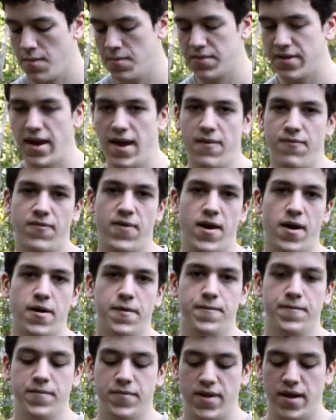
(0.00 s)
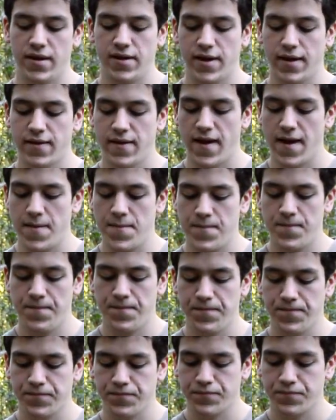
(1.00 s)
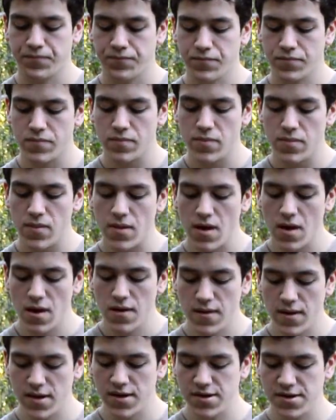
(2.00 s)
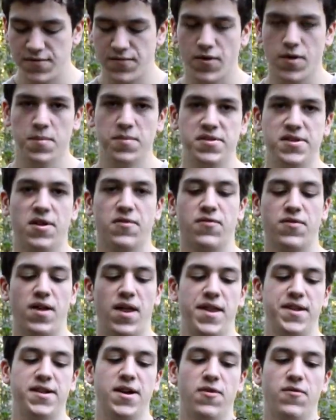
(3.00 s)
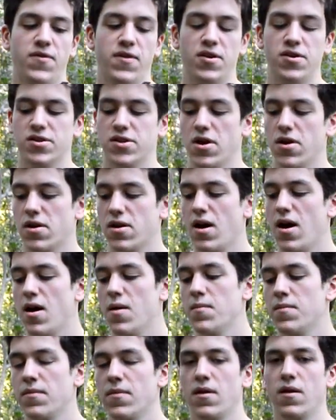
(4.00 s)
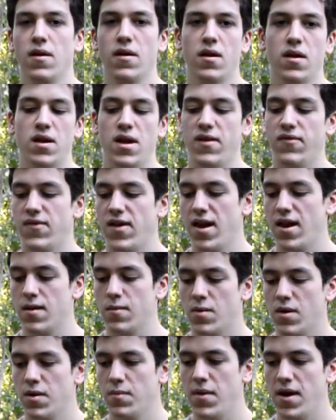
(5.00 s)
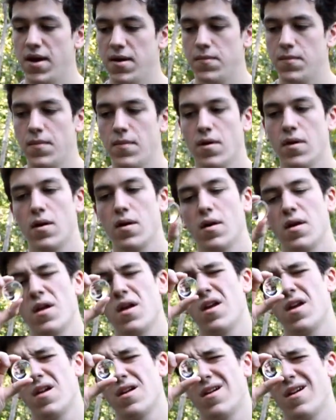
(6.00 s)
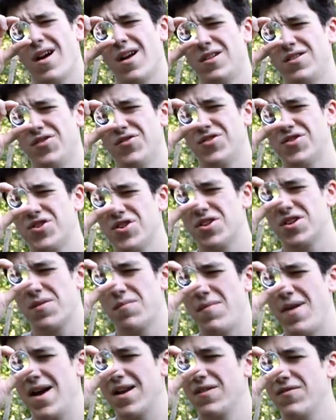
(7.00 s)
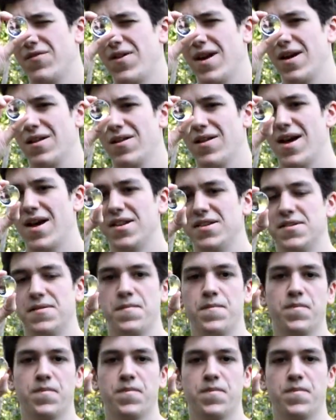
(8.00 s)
campfire, things like that. This is from selfrelianceoutfitters.com. Dave Canterbury made. And so it's just a magnifying glass.